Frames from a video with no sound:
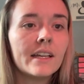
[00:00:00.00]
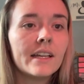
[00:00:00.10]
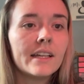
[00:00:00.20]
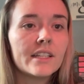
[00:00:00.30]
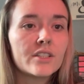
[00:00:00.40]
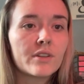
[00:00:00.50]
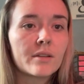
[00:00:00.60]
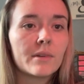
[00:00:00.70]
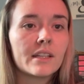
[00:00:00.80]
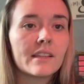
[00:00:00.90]
It is
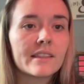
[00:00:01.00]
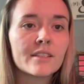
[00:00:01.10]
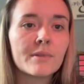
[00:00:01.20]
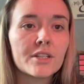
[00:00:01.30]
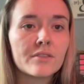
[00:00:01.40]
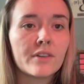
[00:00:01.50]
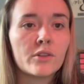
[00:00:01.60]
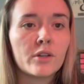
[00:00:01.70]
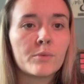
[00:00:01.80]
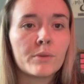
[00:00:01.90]
recommended that this patient
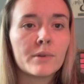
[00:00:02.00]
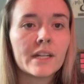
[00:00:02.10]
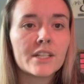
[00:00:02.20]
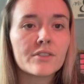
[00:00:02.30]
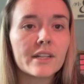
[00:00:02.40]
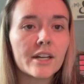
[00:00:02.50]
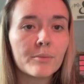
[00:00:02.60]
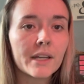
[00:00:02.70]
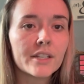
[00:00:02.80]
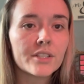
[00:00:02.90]
follow up with podiatry
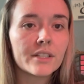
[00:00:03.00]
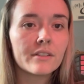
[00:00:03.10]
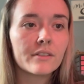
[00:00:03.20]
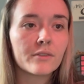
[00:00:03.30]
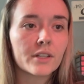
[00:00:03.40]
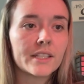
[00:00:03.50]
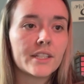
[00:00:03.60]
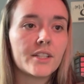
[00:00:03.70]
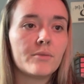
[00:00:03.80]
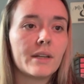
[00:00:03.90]
outpatient for
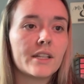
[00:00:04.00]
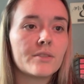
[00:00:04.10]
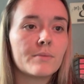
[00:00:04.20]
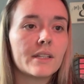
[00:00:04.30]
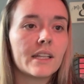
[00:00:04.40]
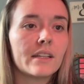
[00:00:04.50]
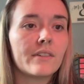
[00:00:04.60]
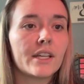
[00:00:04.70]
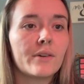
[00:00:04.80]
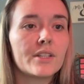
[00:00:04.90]
continued management and
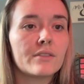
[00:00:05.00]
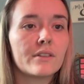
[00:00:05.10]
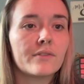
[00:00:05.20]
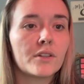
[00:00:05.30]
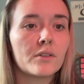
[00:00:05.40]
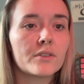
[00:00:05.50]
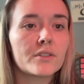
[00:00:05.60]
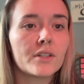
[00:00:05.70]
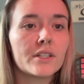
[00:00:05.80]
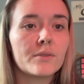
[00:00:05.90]
evaluation of the foot
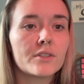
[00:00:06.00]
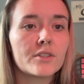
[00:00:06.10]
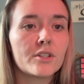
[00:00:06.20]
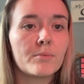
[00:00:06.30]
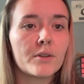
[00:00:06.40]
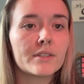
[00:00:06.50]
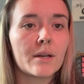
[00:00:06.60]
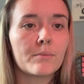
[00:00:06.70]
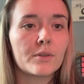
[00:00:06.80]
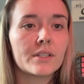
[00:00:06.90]
ulcer and to ensure
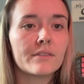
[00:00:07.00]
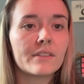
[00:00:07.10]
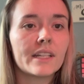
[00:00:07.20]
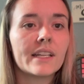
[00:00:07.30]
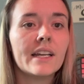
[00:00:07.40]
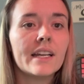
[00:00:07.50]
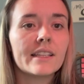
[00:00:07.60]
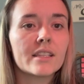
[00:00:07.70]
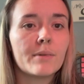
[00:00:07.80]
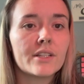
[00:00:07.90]
postoperatively
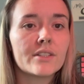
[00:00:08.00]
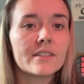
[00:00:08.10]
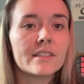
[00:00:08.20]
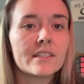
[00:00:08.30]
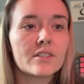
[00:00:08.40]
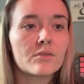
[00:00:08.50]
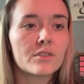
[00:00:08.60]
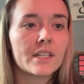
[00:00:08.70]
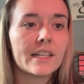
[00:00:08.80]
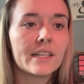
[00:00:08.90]
that the patient's incisional
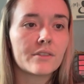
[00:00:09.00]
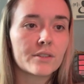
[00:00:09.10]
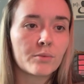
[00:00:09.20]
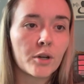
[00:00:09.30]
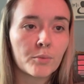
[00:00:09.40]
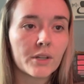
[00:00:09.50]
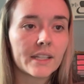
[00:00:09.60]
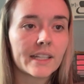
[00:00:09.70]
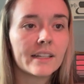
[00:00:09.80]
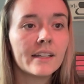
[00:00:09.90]
site heals
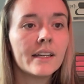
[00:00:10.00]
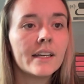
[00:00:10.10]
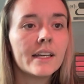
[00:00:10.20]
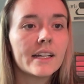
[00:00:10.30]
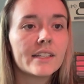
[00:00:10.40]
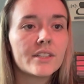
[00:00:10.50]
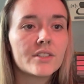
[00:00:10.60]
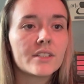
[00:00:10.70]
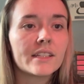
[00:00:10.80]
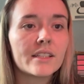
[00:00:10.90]
appropriately.
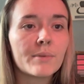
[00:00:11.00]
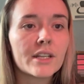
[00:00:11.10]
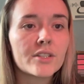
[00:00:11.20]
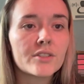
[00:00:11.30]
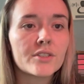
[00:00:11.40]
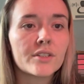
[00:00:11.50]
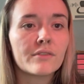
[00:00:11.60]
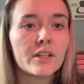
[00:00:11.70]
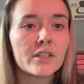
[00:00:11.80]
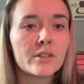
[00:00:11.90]
Additionally, the patient should
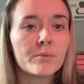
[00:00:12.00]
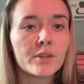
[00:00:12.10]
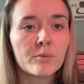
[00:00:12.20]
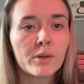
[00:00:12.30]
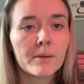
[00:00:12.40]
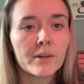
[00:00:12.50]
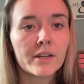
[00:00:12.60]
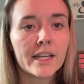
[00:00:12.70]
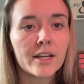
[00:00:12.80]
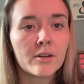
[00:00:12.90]
follow up with their
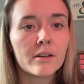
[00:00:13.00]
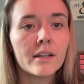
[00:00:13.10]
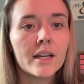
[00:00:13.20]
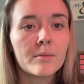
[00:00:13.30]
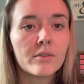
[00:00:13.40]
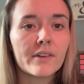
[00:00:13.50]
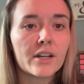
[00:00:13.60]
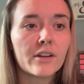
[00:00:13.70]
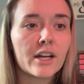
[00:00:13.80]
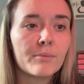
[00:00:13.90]
primary care
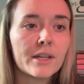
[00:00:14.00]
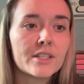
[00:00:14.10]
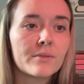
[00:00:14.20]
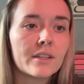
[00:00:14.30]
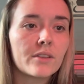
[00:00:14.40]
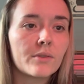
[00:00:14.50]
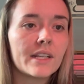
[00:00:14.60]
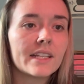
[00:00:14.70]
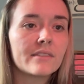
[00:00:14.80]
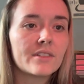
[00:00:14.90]
provider outpatient within 3
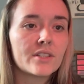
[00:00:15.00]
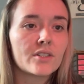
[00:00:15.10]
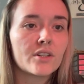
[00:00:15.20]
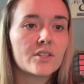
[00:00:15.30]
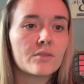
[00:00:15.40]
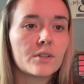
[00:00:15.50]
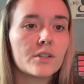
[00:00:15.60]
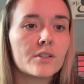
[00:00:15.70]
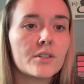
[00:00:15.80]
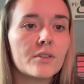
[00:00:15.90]
days of discharge in
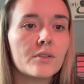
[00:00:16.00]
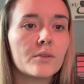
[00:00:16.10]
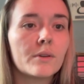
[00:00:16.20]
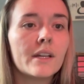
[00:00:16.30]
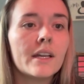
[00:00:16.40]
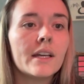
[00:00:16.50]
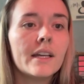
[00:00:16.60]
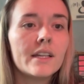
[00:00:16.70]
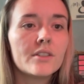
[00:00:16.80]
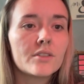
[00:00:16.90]
order to
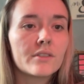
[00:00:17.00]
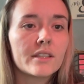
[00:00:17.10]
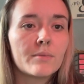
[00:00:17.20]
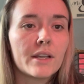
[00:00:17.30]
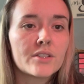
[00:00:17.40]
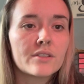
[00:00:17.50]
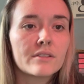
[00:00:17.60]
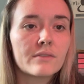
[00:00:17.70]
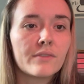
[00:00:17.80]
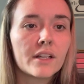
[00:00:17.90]
ensure that the patient
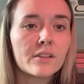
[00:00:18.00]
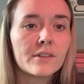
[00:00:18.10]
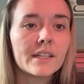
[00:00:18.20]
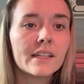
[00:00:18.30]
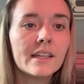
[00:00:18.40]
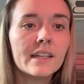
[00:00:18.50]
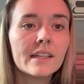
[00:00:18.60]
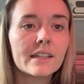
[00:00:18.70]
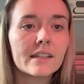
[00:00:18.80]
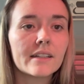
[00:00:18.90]
is following
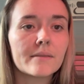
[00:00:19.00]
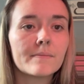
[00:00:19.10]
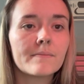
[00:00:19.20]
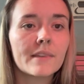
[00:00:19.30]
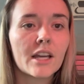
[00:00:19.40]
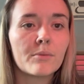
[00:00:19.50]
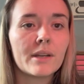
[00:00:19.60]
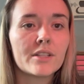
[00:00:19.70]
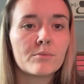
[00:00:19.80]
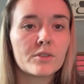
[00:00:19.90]

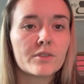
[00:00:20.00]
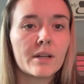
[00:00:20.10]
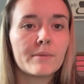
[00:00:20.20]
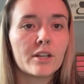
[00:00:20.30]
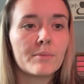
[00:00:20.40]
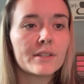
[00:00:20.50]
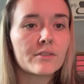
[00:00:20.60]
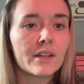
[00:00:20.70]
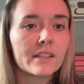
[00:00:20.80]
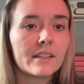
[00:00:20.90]
outpatient prescribed therapies
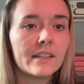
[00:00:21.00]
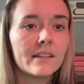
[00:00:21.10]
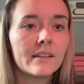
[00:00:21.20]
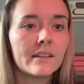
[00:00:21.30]
correctly.